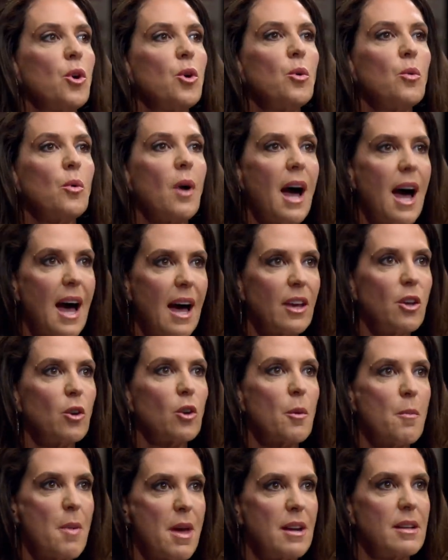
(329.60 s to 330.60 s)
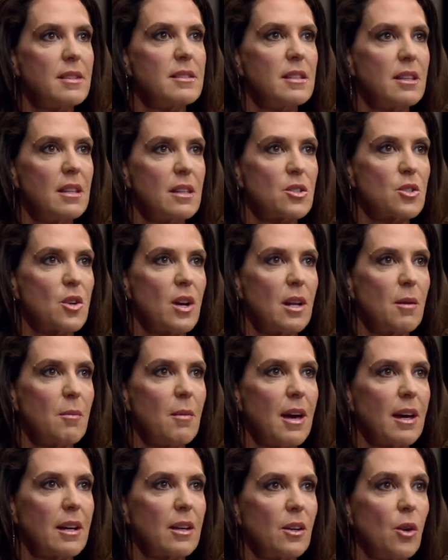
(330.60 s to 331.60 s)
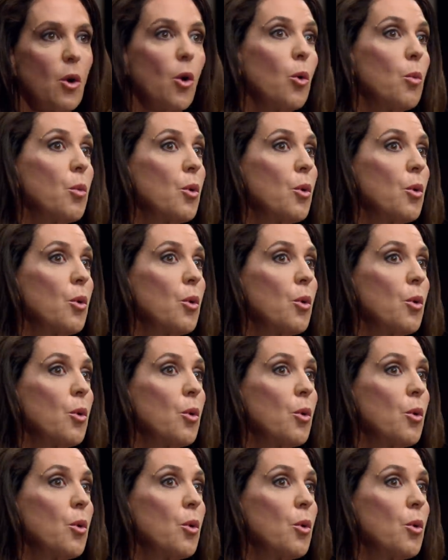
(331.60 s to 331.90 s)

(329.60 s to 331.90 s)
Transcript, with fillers: who are your competitors in the Australian market um, or